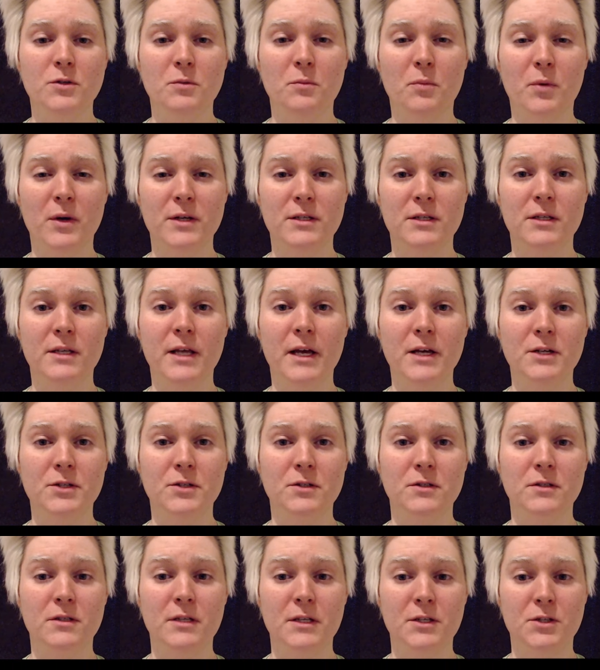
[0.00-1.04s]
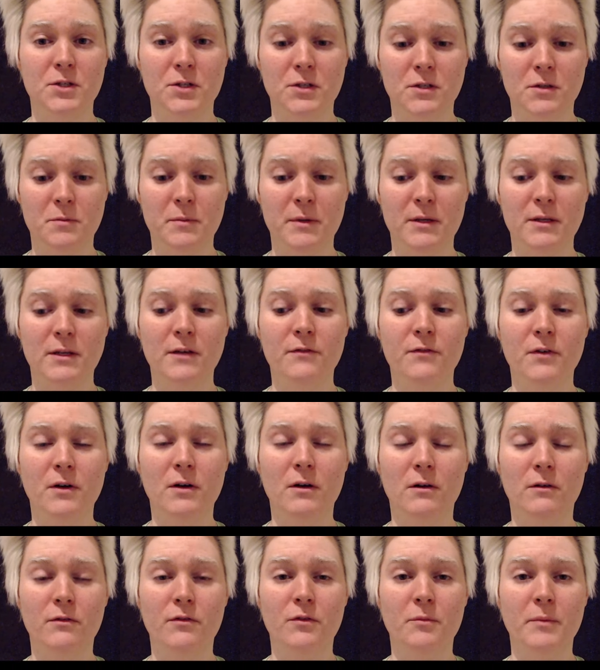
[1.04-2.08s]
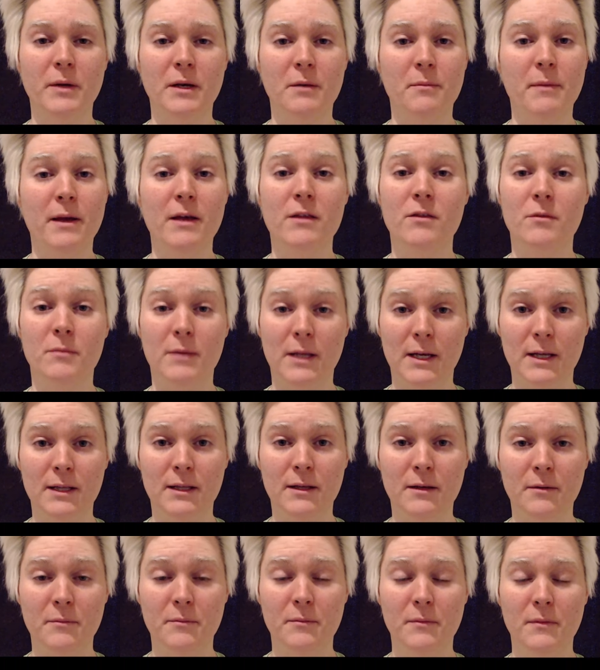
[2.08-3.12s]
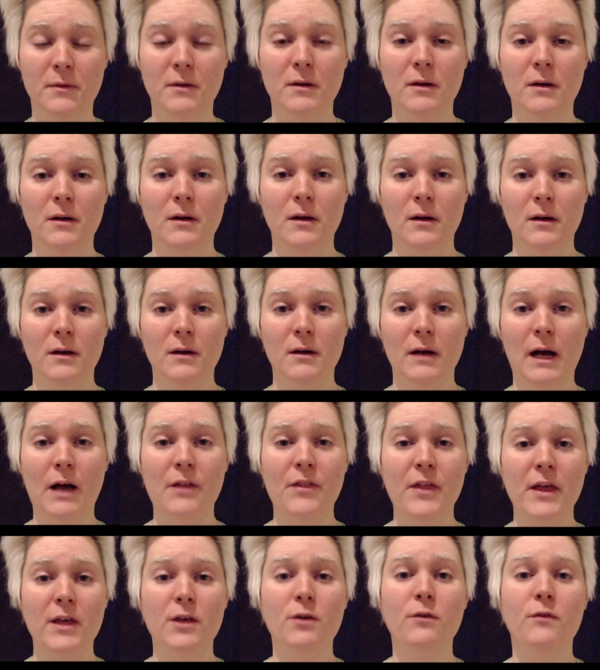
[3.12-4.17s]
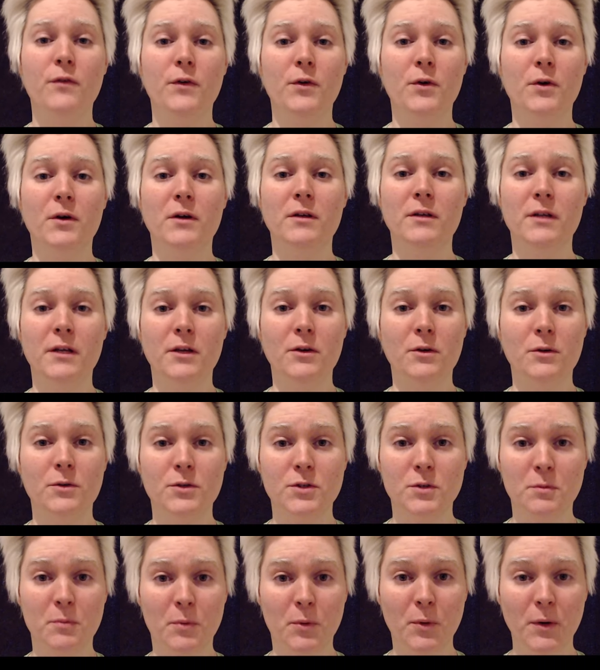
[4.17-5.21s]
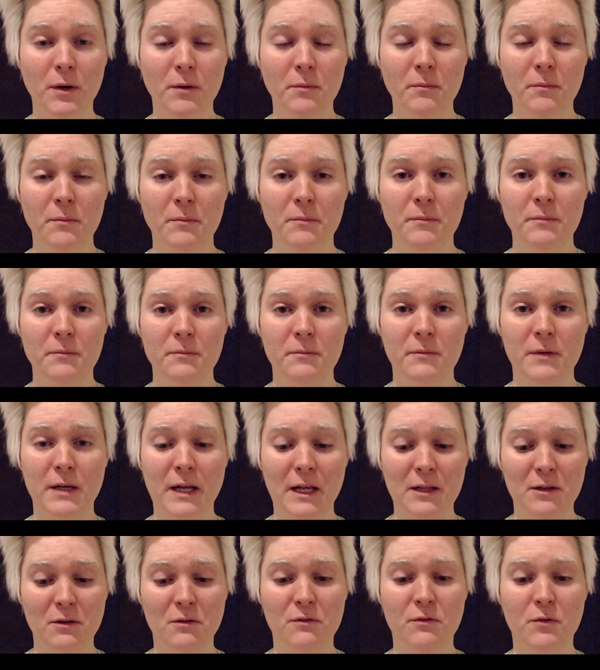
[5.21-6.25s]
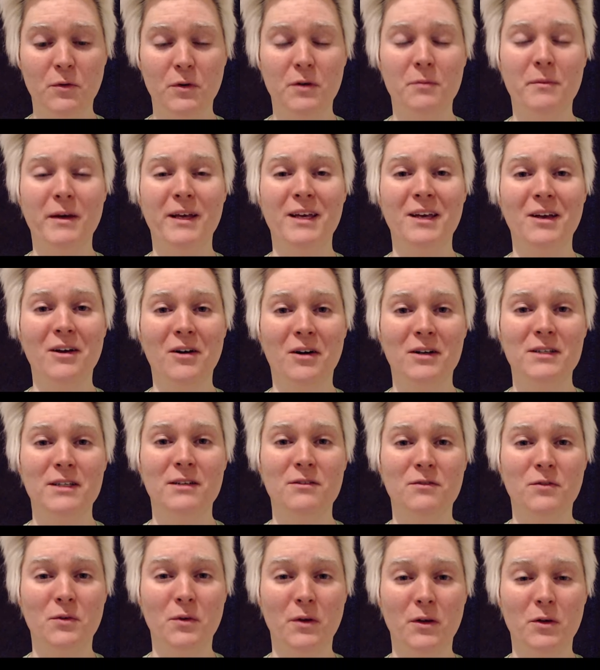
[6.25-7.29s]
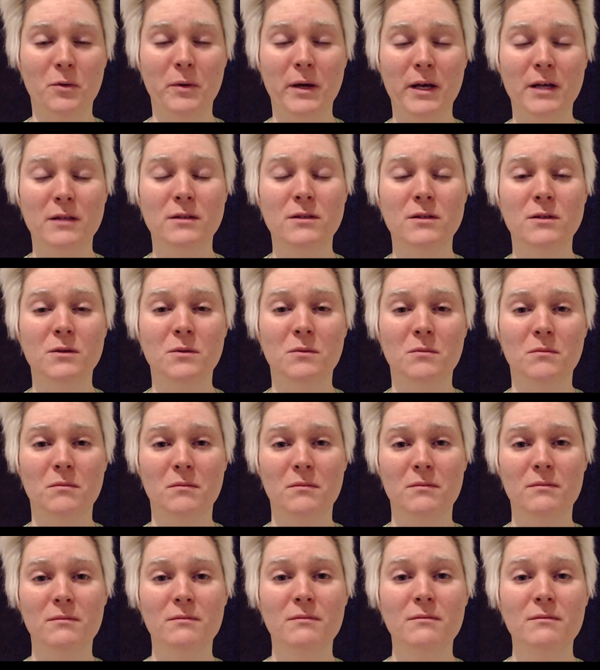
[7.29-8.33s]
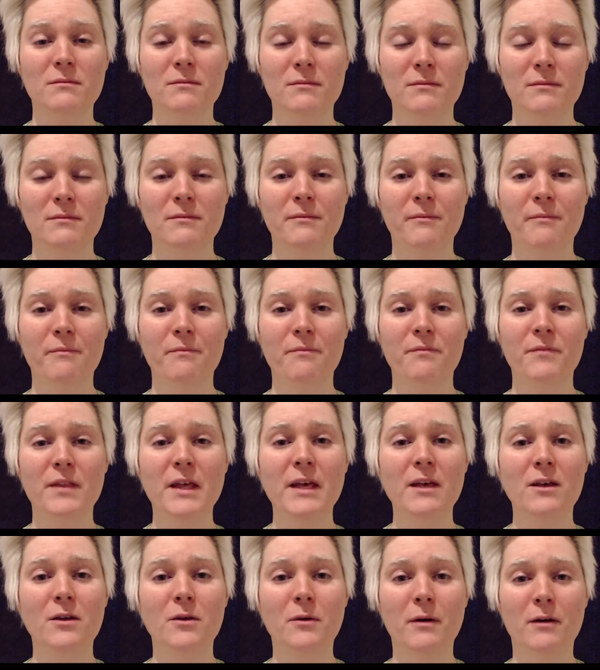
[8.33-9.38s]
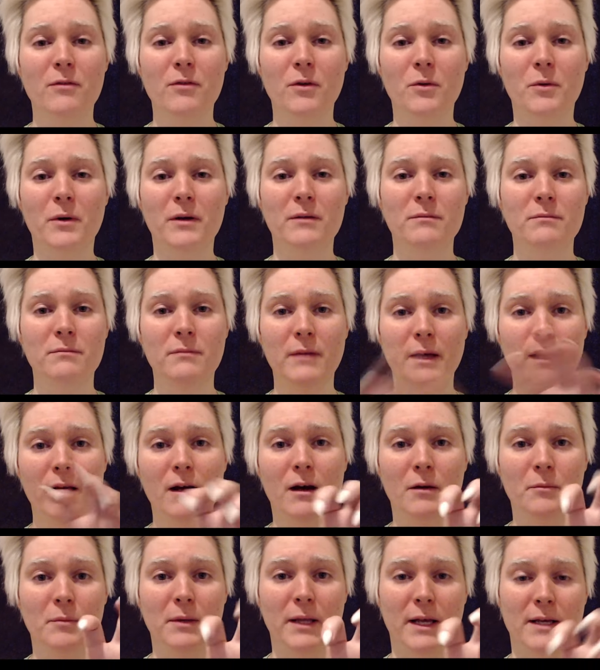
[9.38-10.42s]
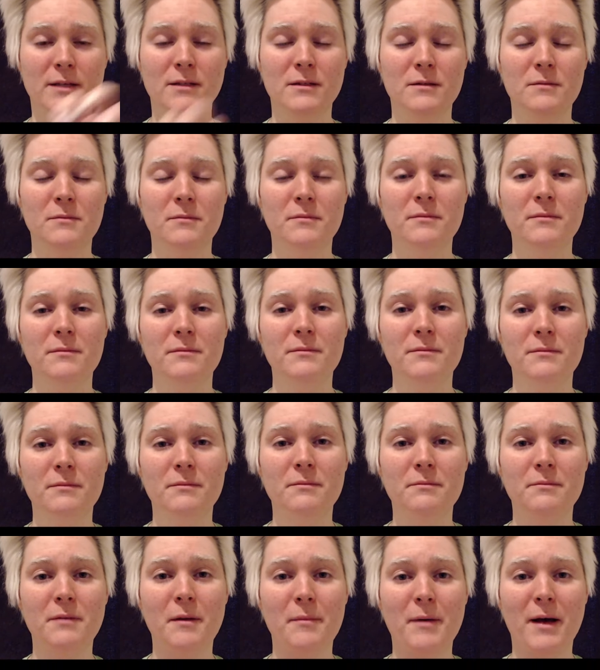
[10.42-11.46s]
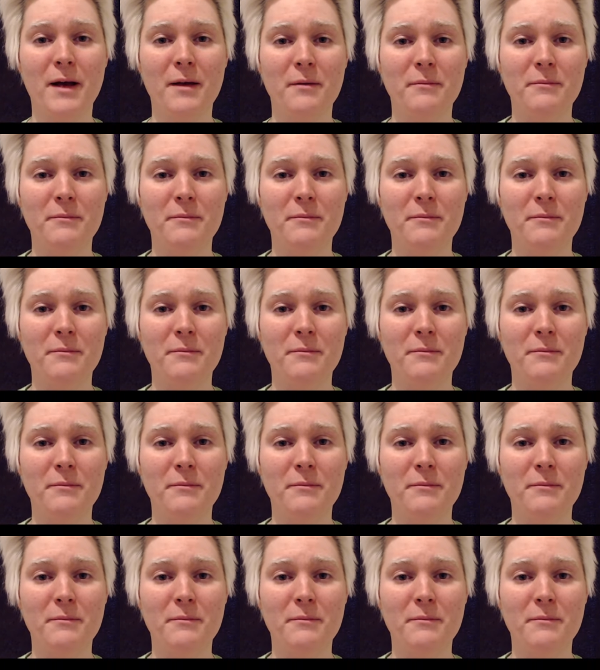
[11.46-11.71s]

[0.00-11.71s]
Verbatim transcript: and presentations. It's just been difficult for me to make them lately. I thank you for your continued support, and I look forward to making content for you again soon. Thank you, everyone, and God bless. Bye bye.